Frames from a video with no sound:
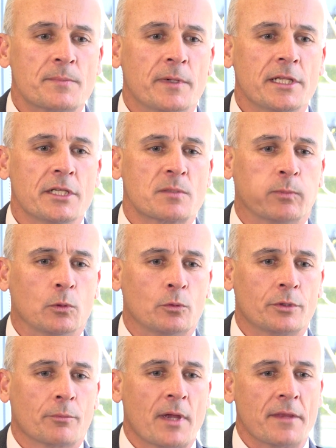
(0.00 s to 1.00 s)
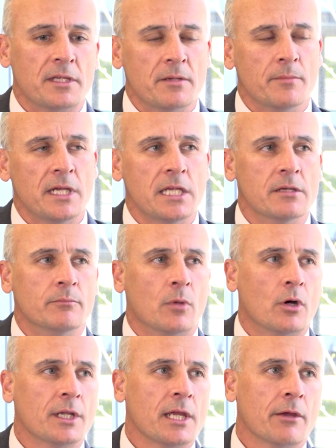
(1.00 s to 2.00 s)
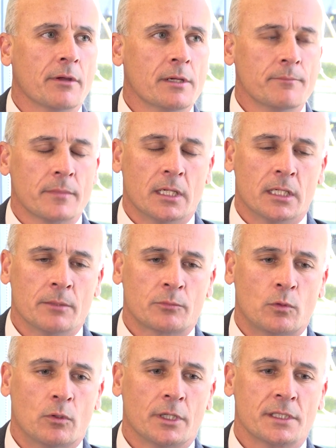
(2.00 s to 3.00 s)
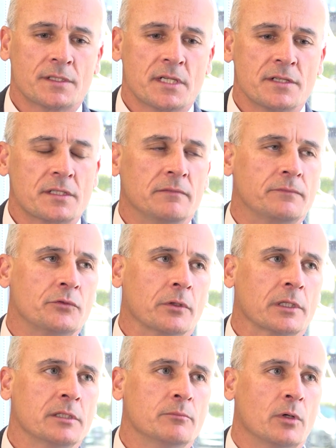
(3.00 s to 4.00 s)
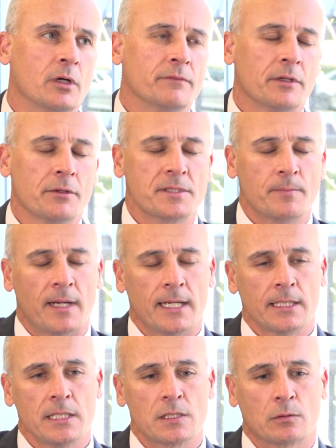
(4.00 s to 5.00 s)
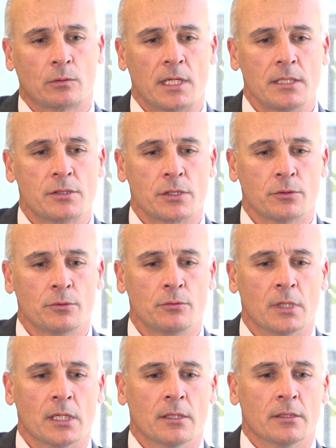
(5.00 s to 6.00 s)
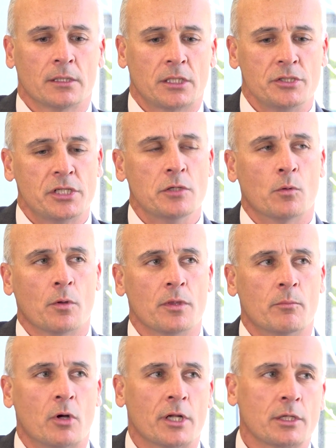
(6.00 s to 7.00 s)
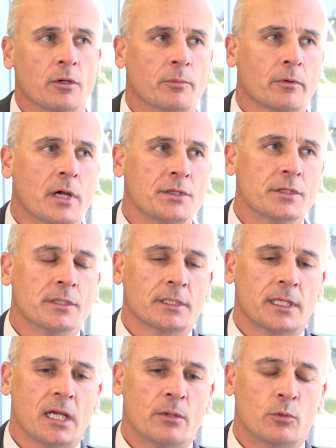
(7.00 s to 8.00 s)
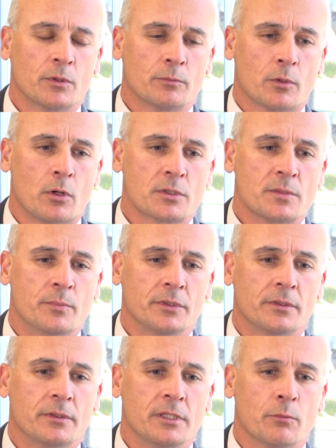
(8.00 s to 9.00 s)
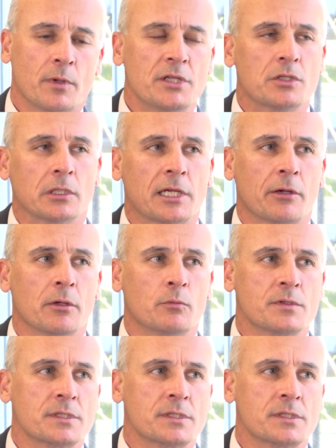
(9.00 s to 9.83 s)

been explored around the immediate mine area, quite extensive drilling by various parties looking to continue on the mining operation at Carboid Rocks, but the regional area